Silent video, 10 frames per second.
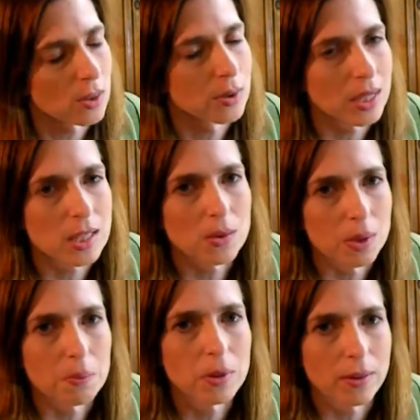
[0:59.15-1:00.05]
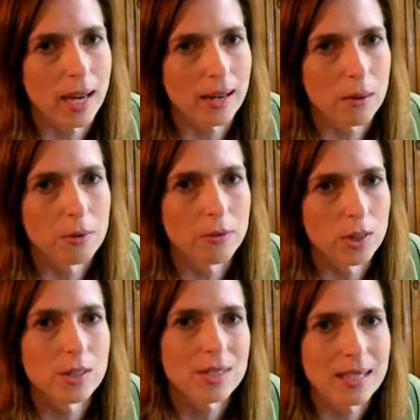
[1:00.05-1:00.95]
so you really do want to pull that out
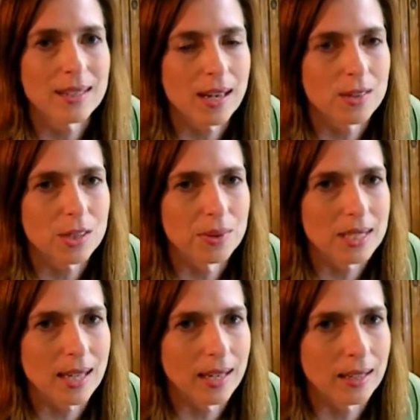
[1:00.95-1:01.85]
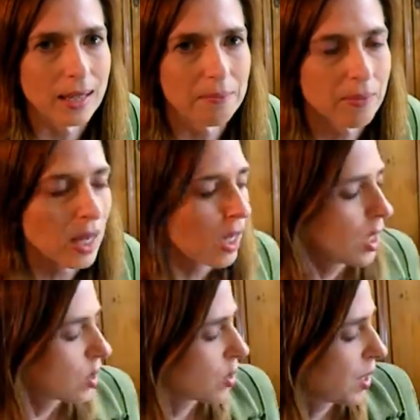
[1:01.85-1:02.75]
before you send it out to recycling.
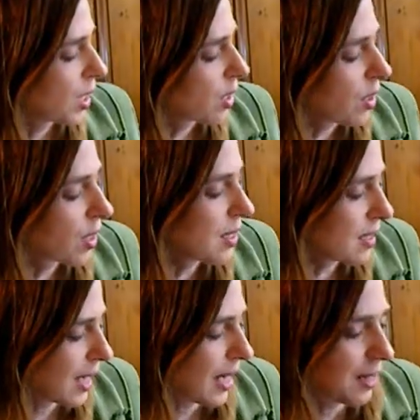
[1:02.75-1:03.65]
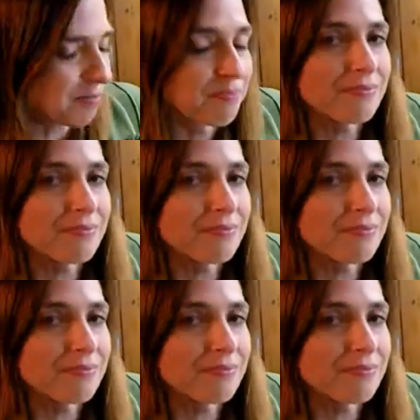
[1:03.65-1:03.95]
So here you can see